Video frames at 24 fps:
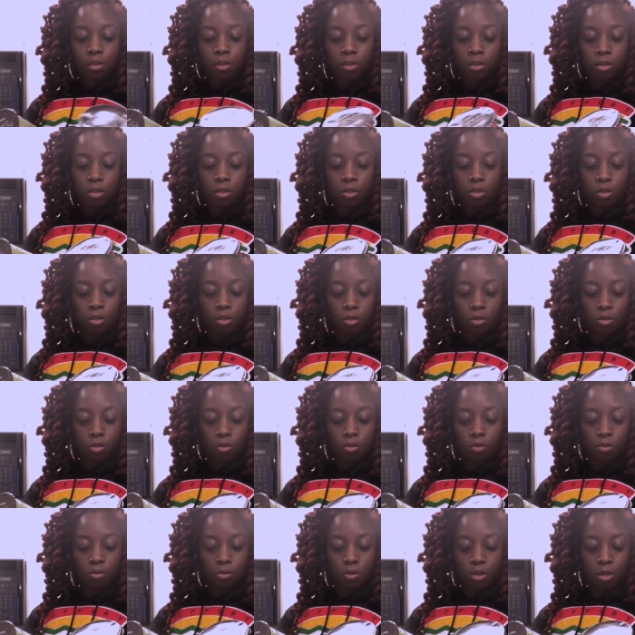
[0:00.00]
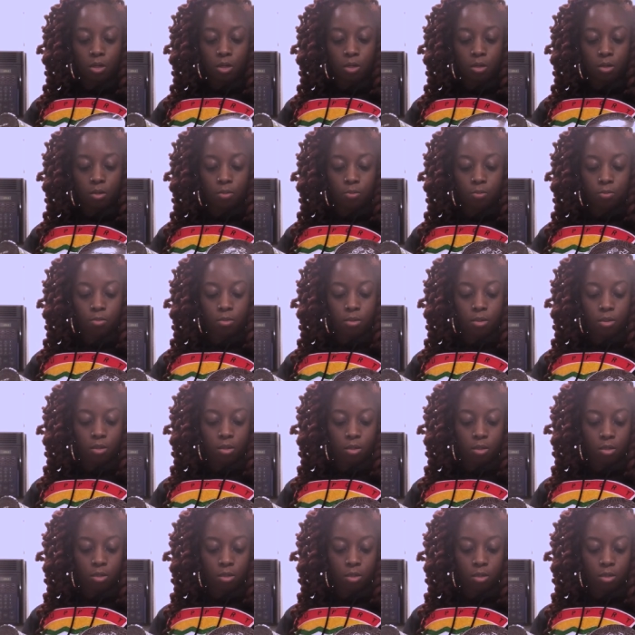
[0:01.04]
So um,
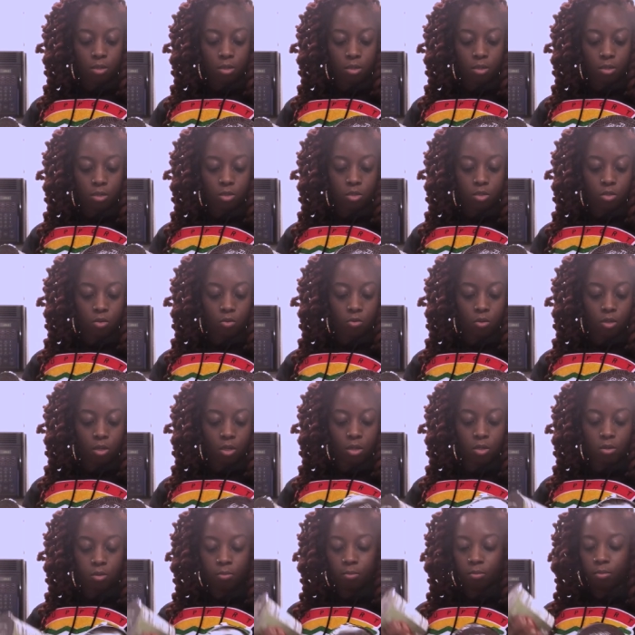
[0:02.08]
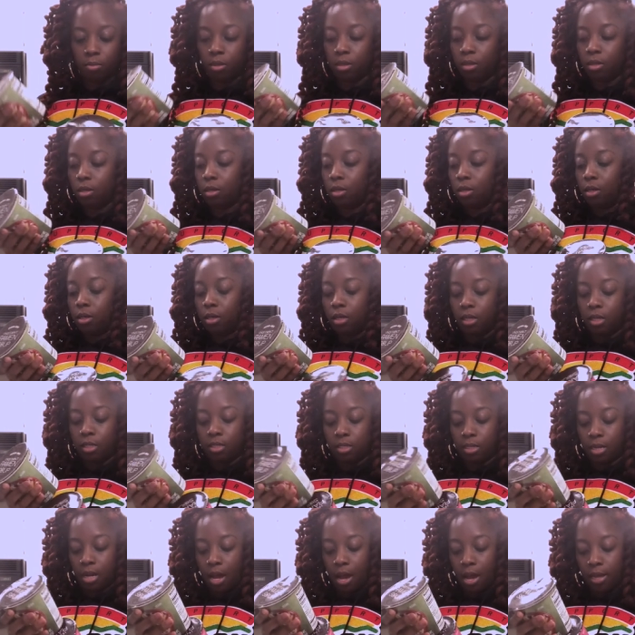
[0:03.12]
the sodium is
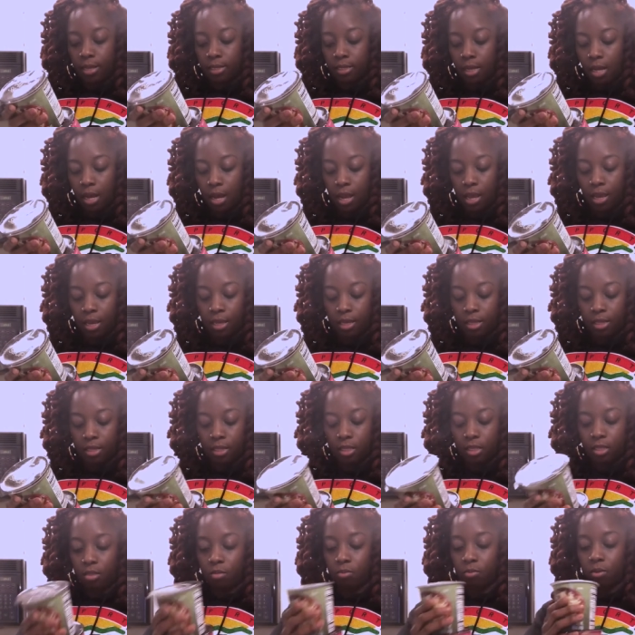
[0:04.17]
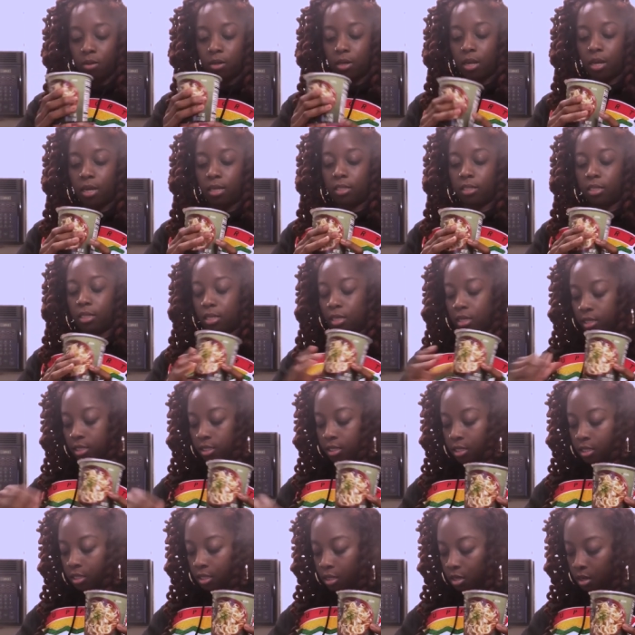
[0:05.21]
not as high in this one as it is
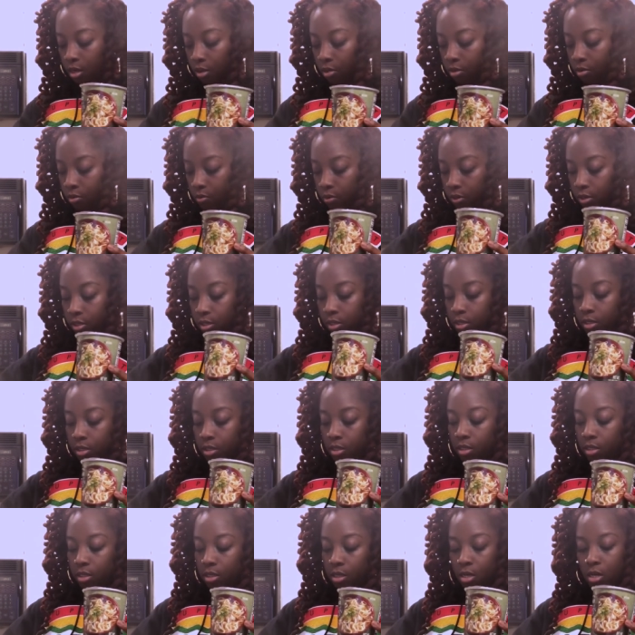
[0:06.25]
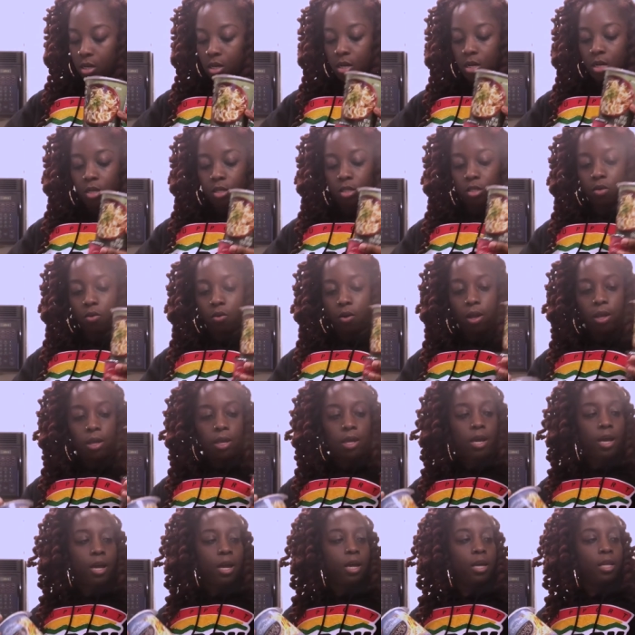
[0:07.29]
in the other ones. So I
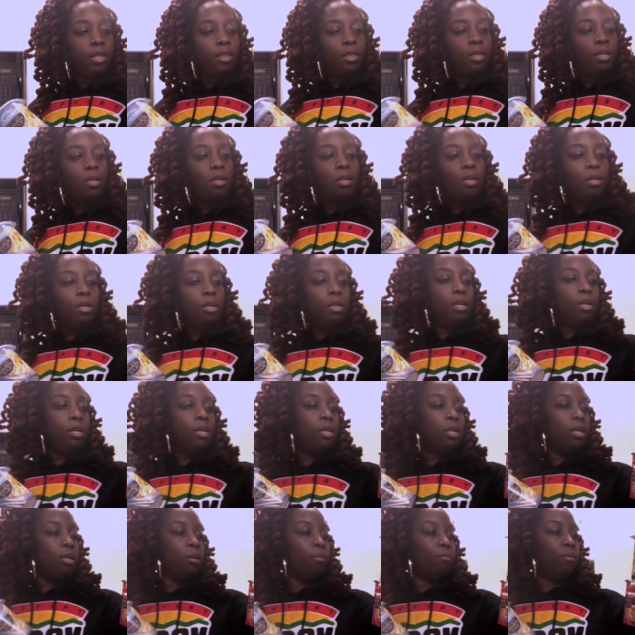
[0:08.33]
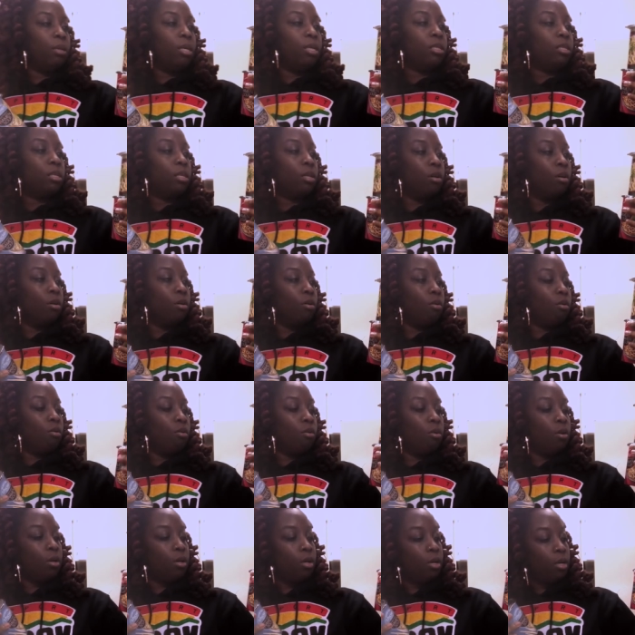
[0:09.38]
got the miso,
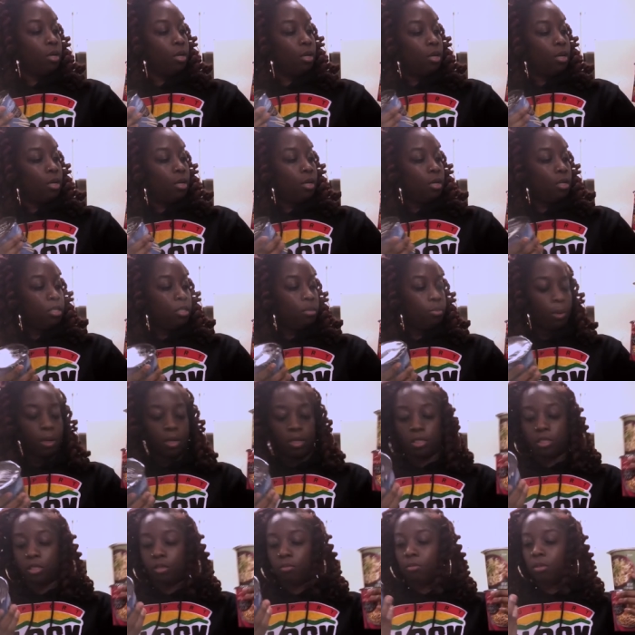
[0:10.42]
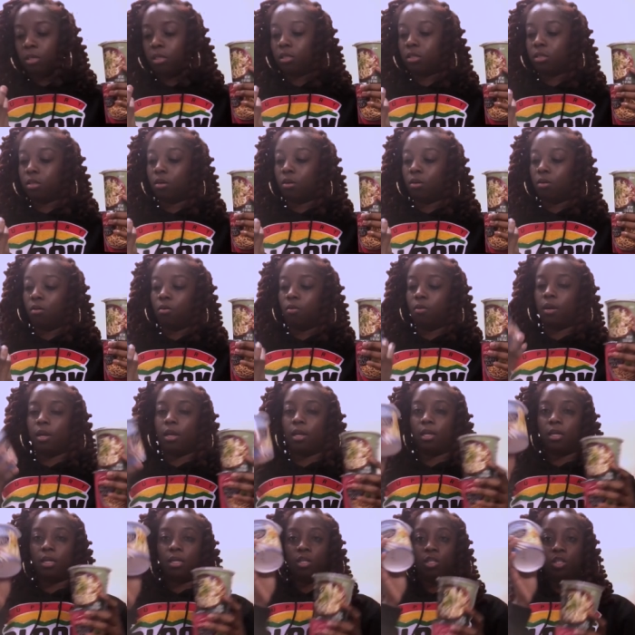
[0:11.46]
spicy miso,
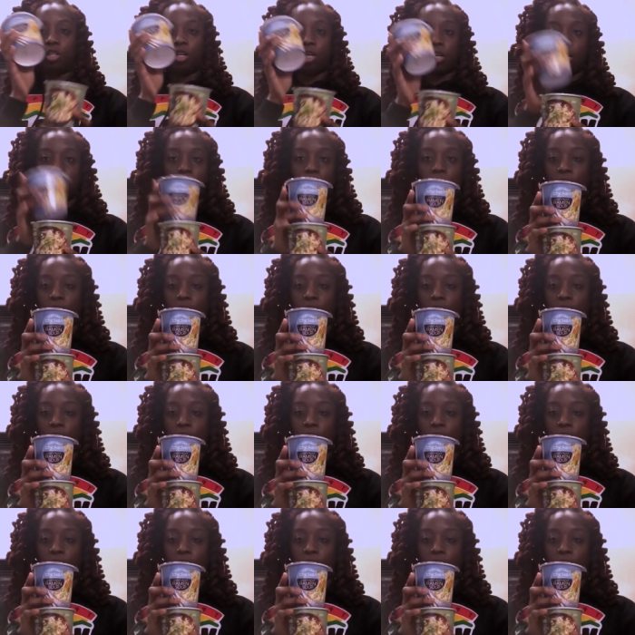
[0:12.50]
and the chicken